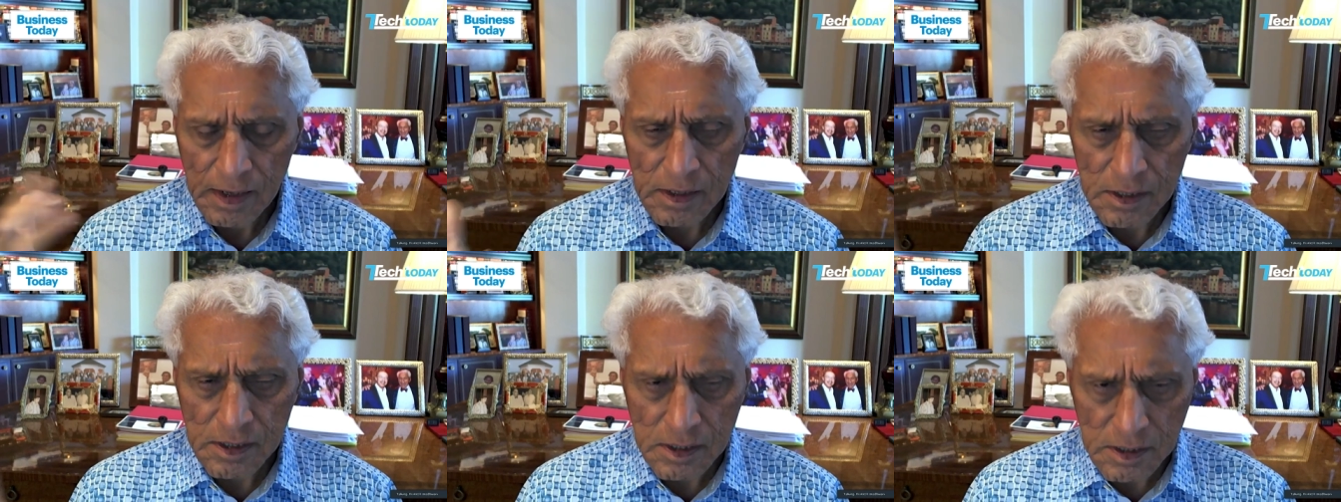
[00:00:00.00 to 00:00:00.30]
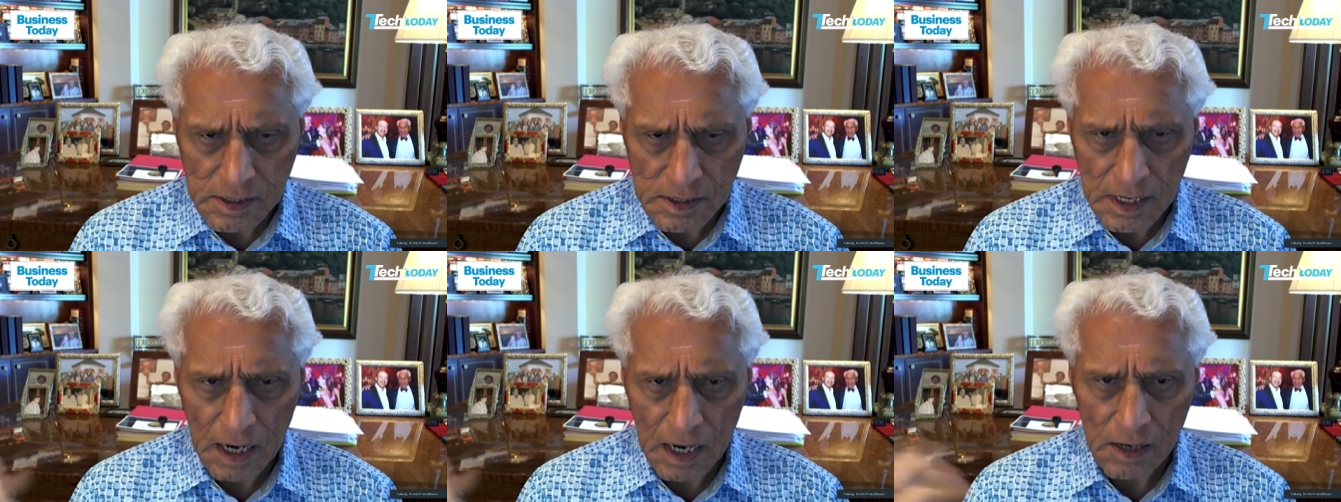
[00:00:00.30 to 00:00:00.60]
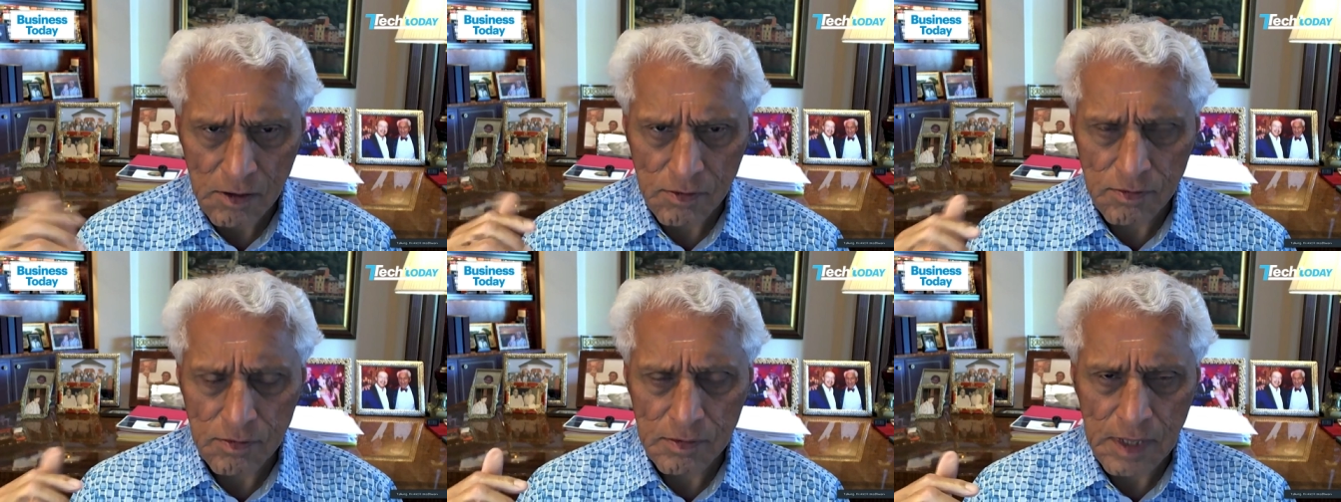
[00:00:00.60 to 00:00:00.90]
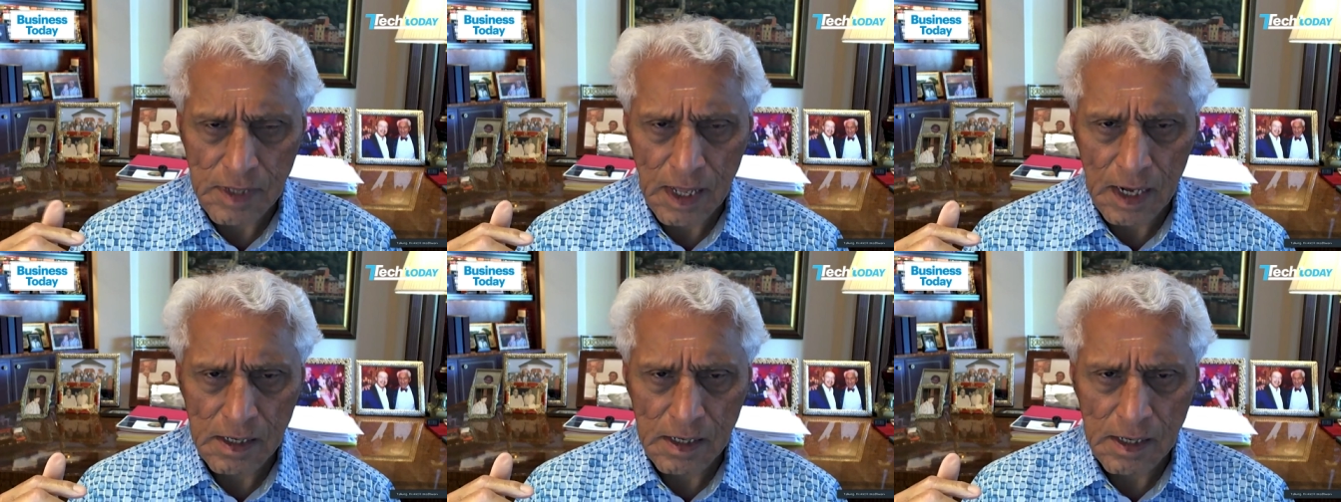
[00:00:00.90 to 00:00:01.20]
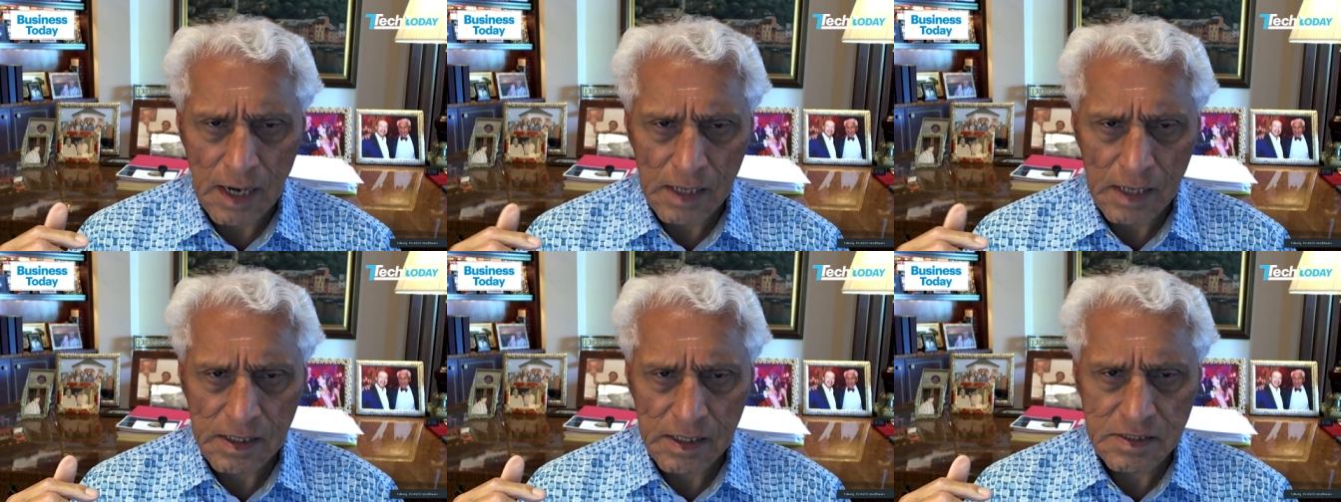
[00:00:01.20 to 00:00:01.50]
Turned out that in
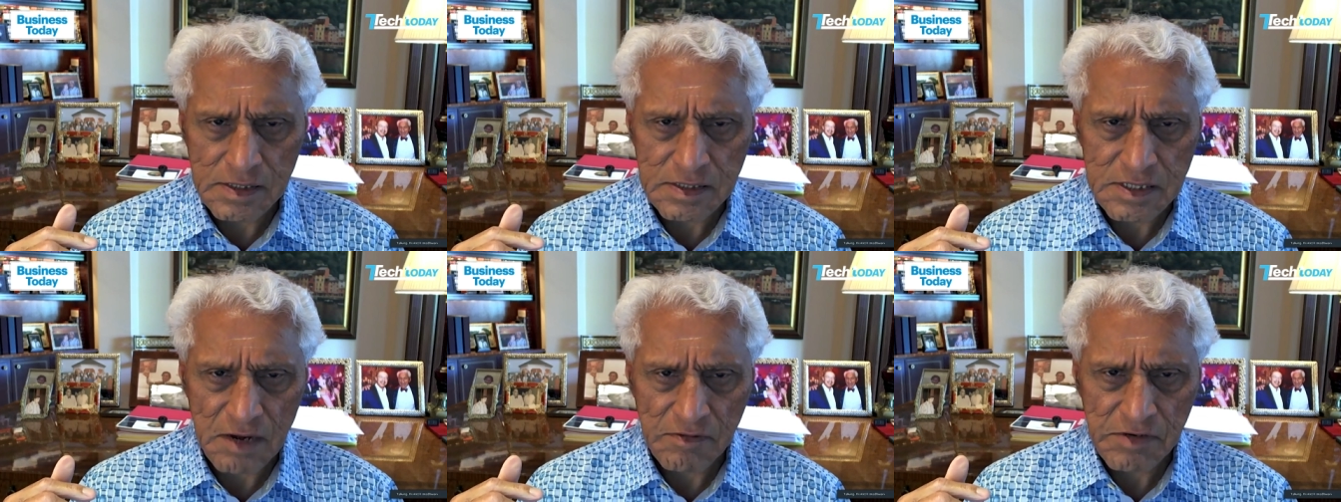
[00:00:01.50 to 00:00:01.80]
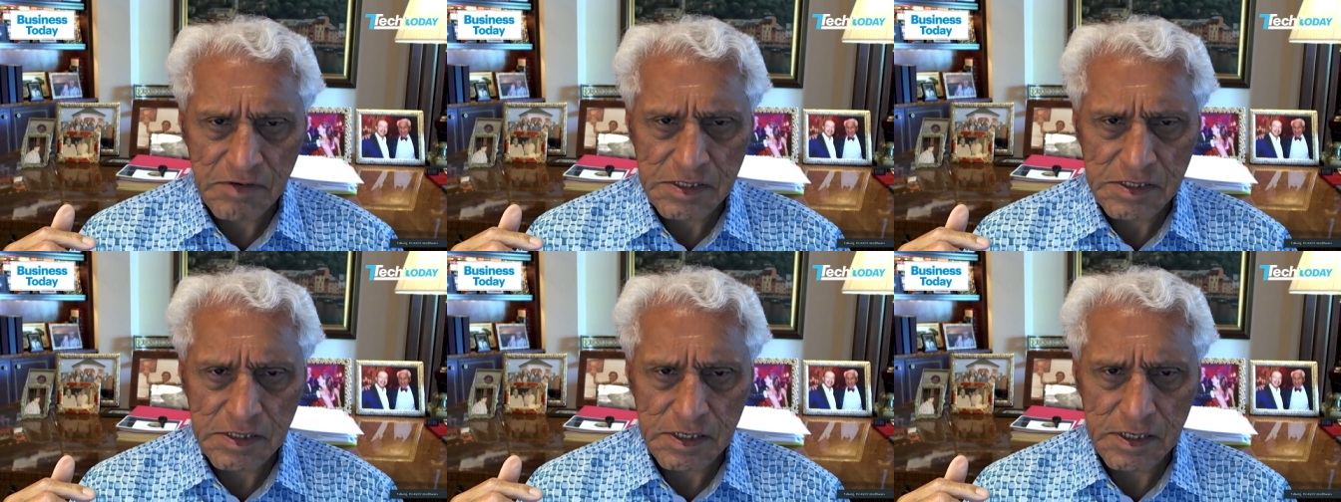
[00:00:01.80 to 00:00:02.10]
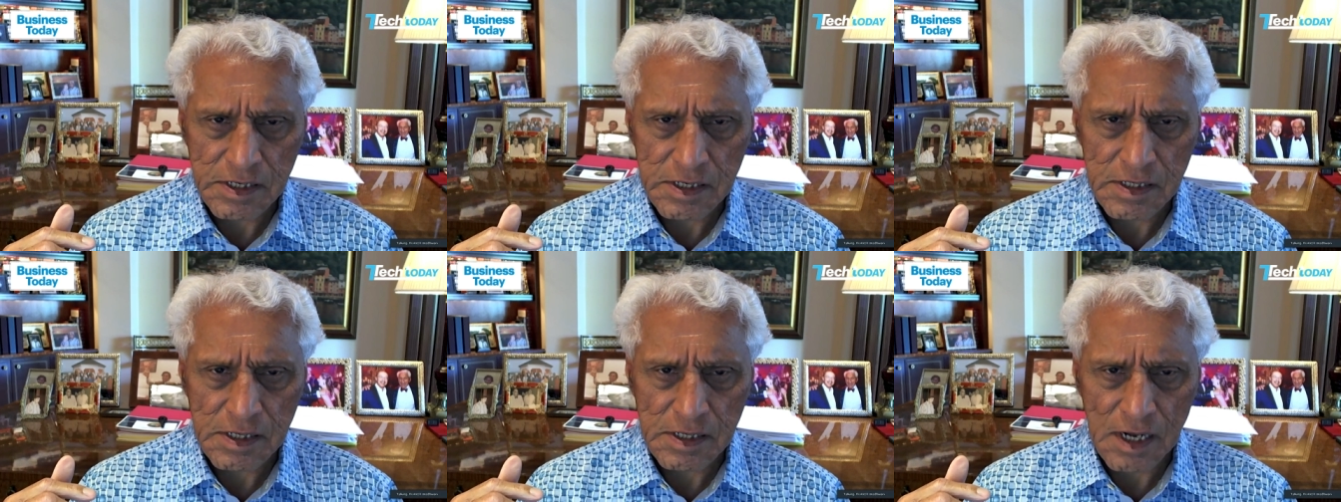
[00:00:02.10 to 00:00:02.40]
1970 in